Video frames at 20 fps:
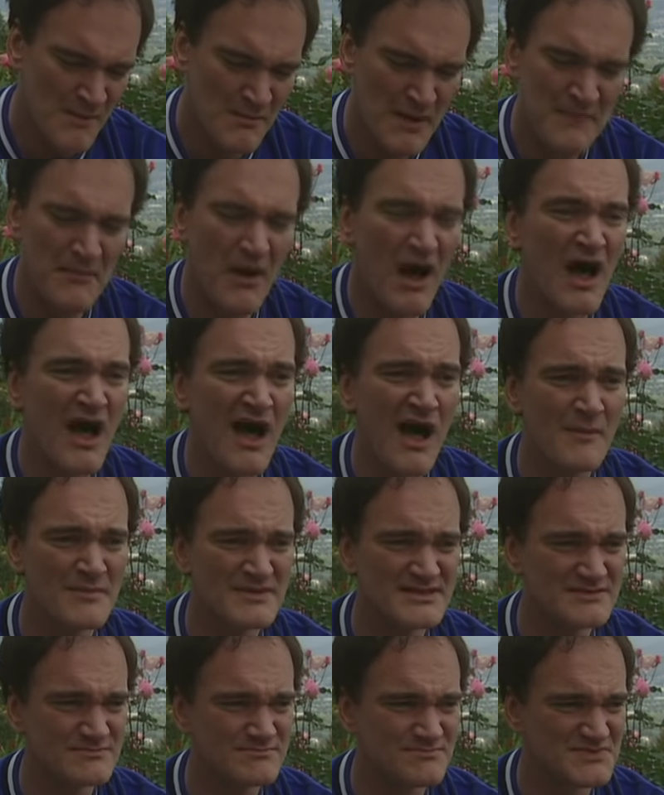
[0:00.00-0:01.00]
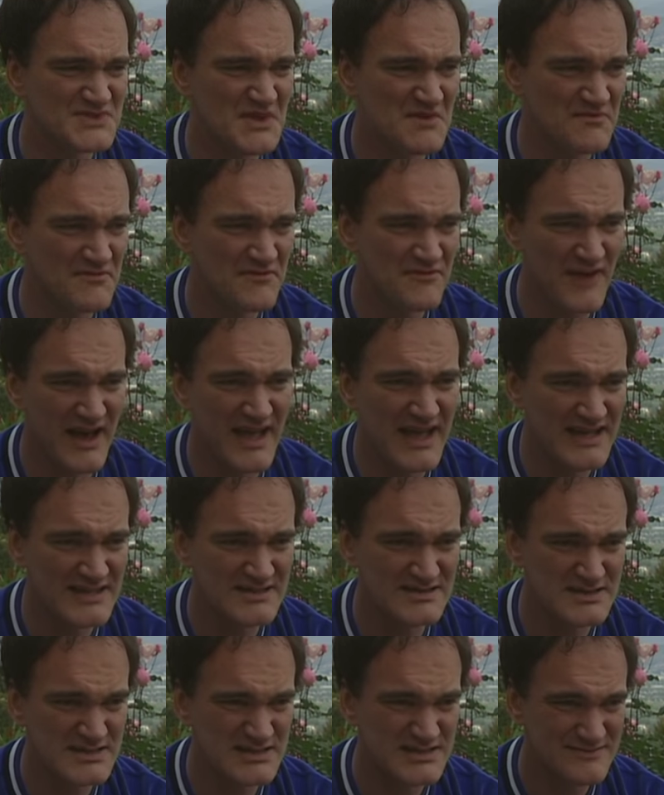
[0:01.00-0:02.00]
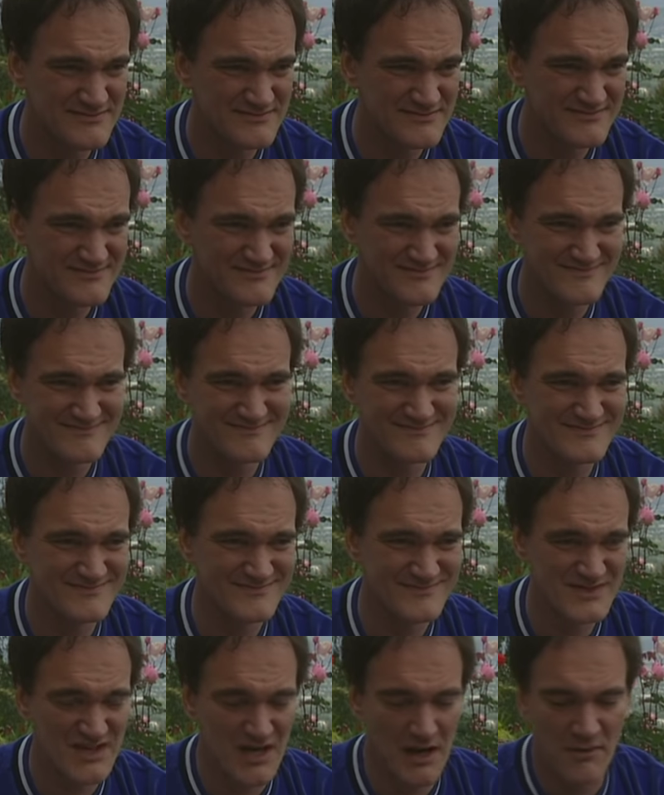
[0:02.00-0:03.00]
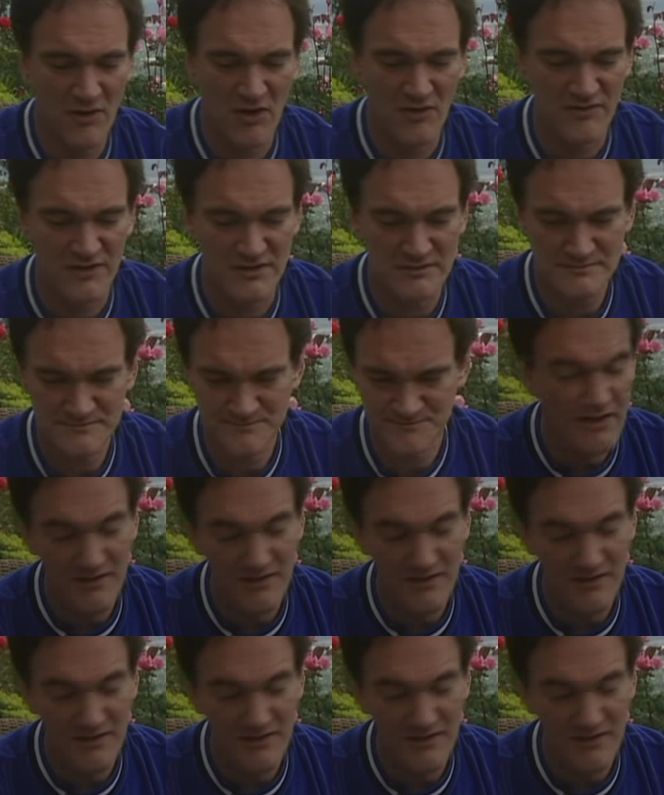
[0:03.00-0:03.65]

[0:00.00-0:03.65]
my mom and some friends come over.